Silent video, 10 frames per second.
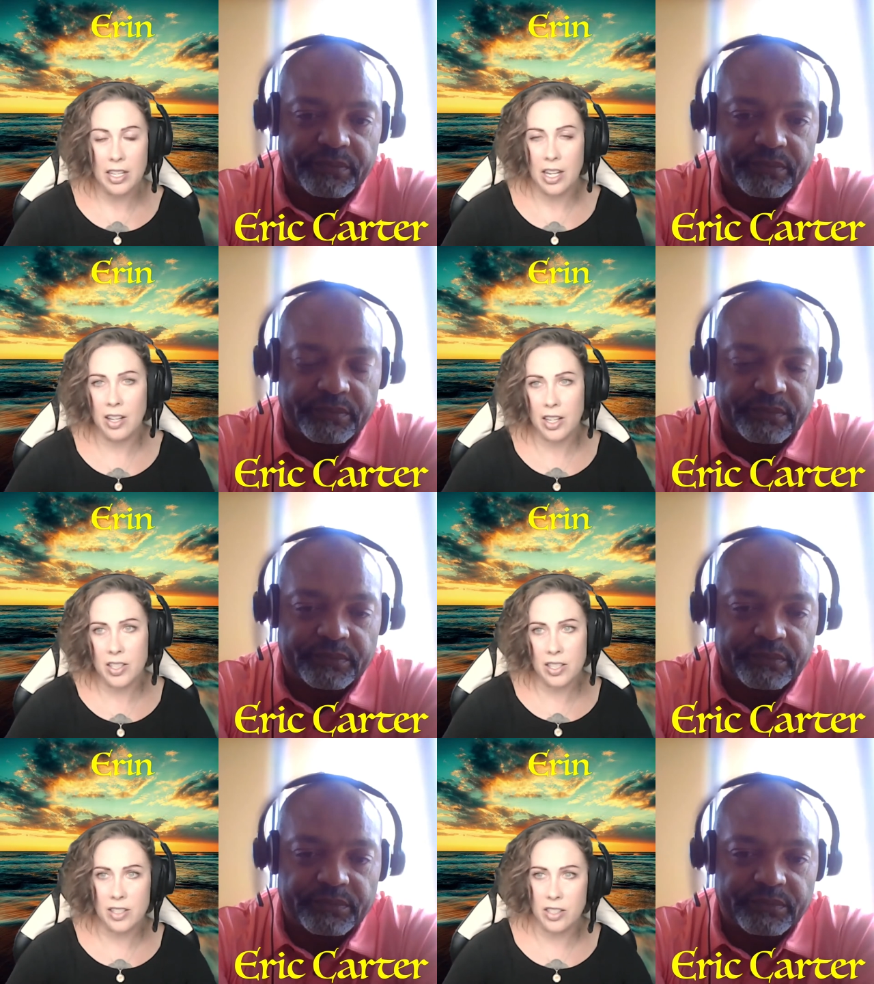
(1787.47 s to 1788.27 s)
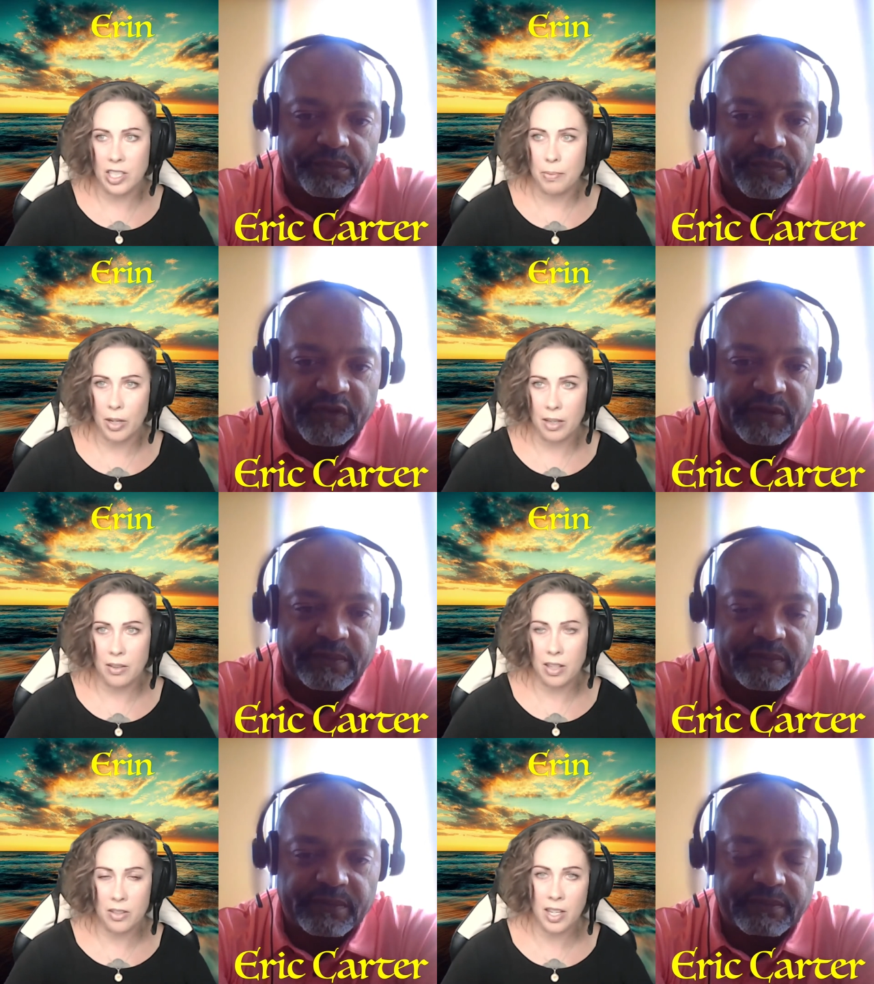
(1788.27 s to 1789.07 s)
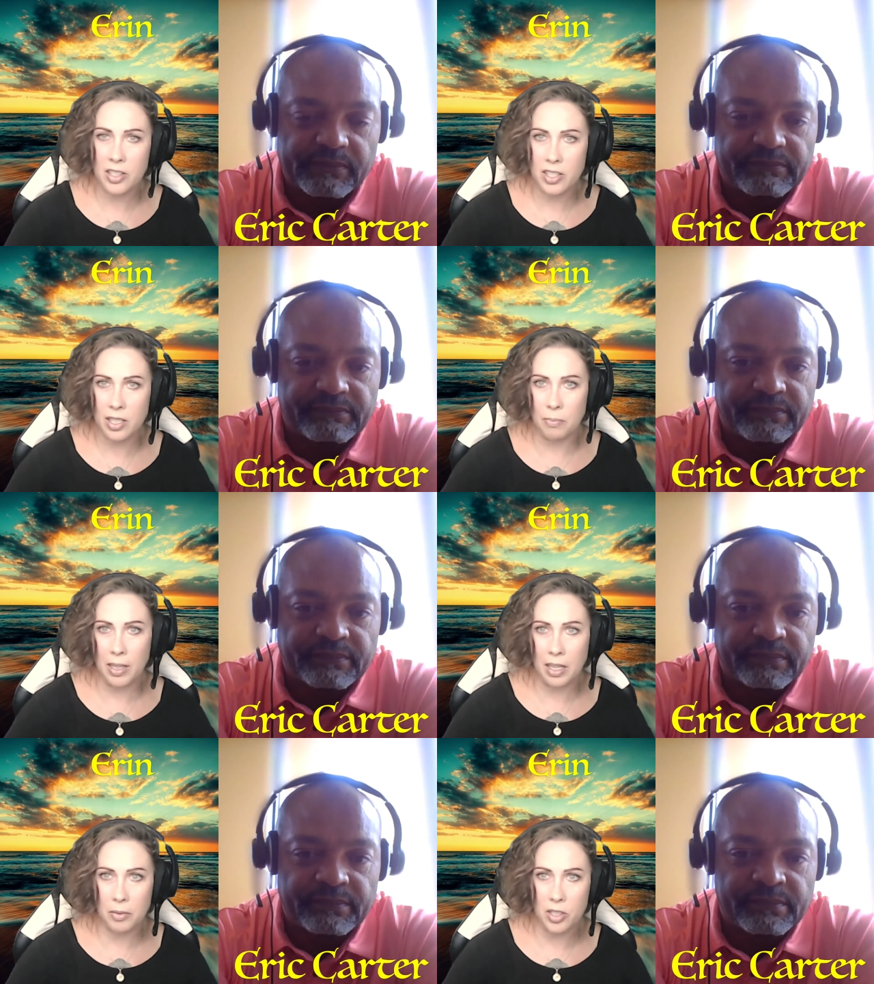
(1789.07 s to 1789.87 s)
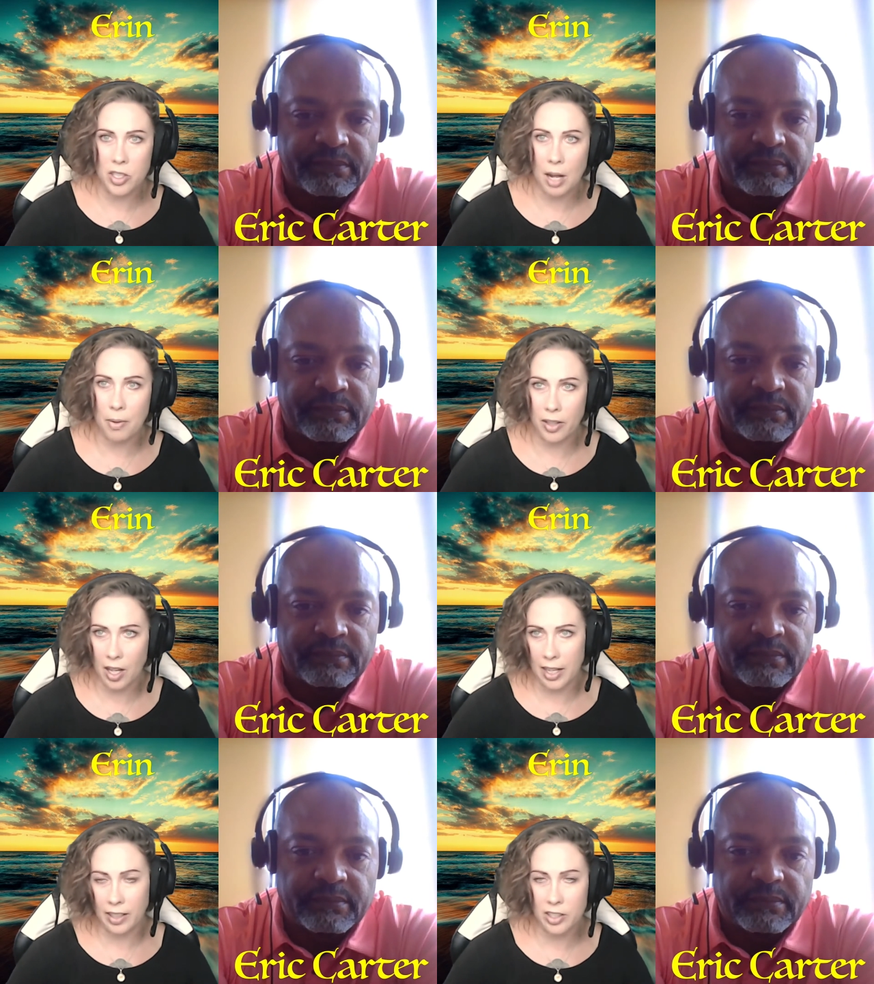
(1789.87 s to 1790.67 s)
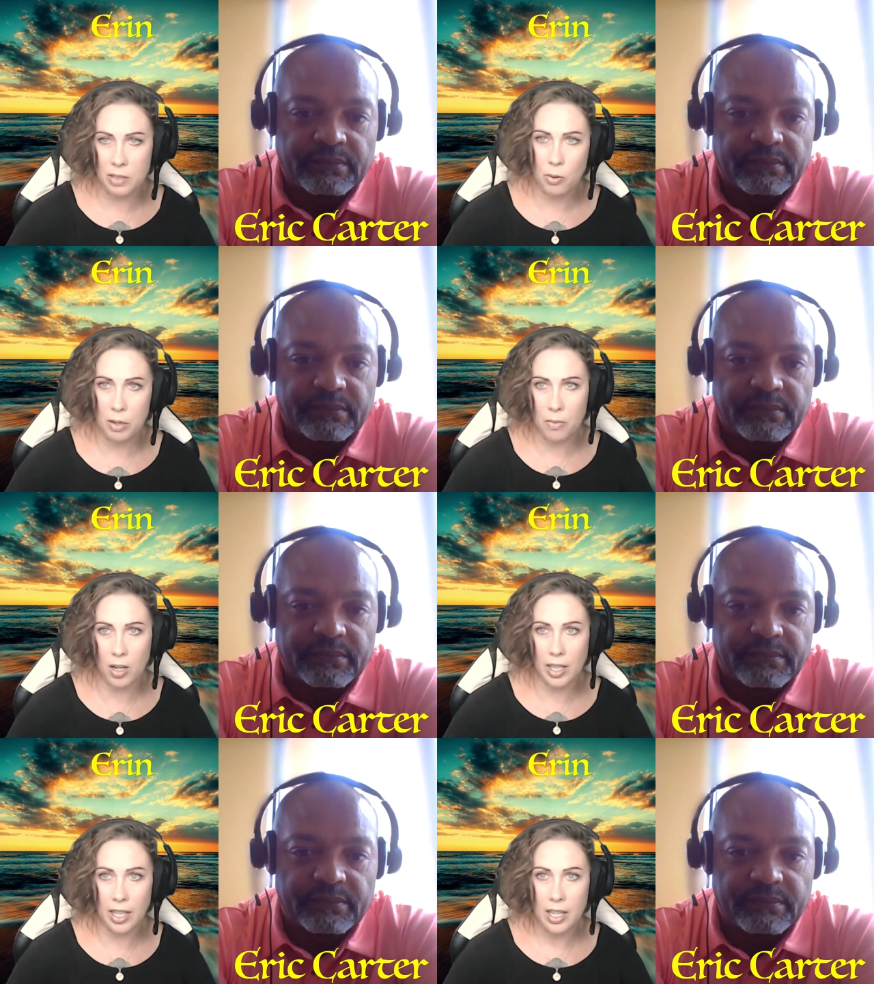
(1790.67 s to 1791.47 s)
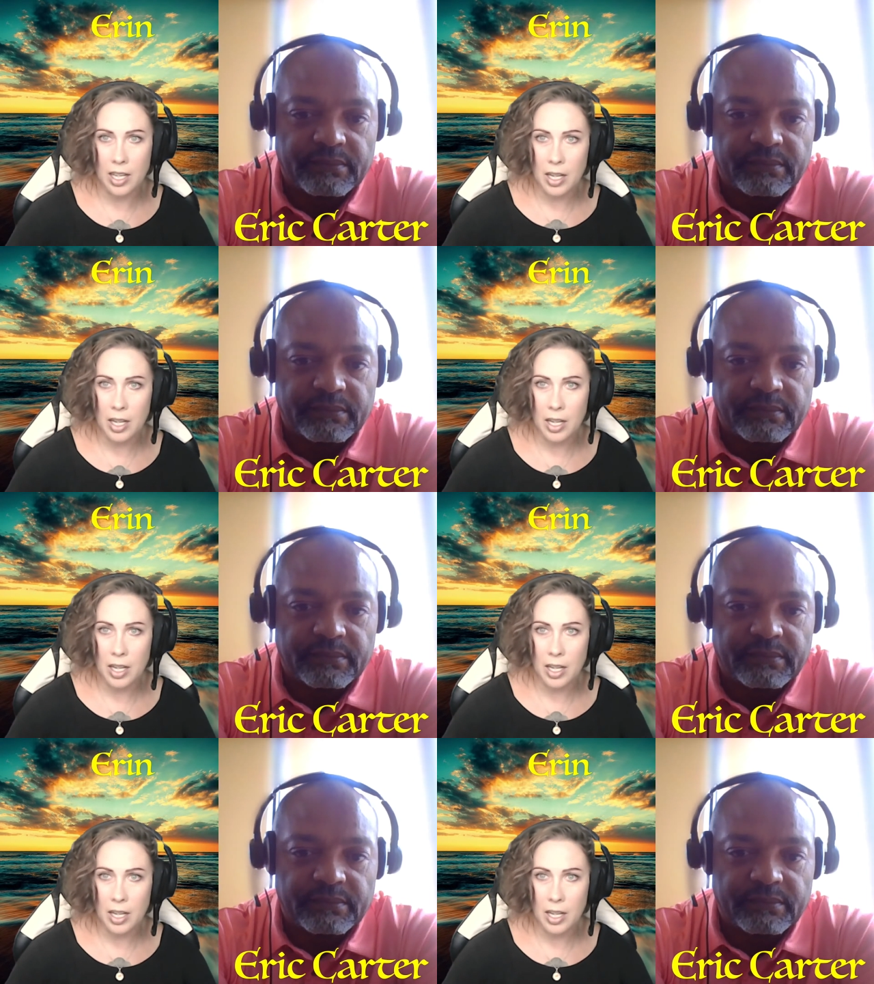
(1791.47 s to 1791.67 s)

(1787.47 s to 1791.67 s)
Speaker 1: And not just the G Point, there's not just the being able to shop online like G Point Market,